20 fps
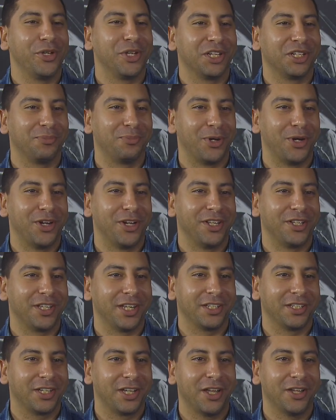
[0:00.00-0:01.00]
viewing
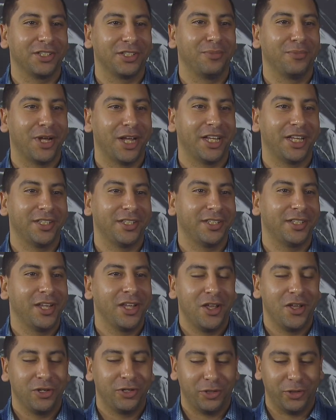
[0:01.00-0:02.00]
experience as
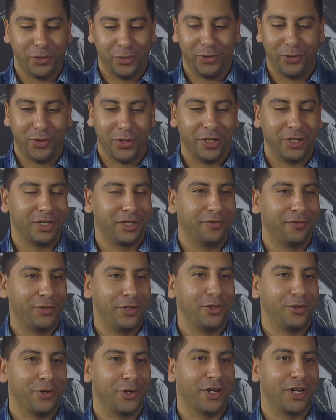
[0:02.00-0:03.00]
customized to
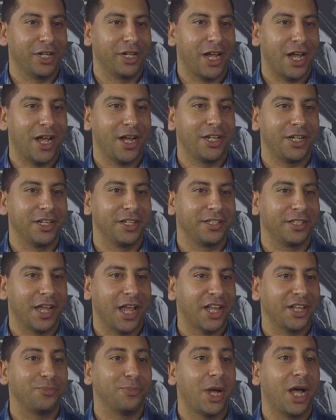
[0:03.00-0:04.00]
the viewer and the
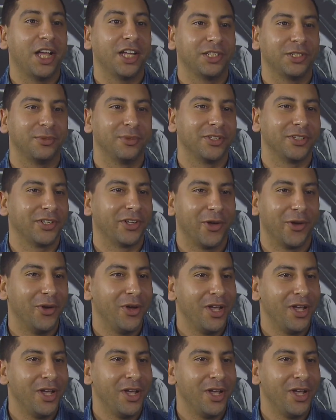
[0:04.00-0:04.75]
audience as possible.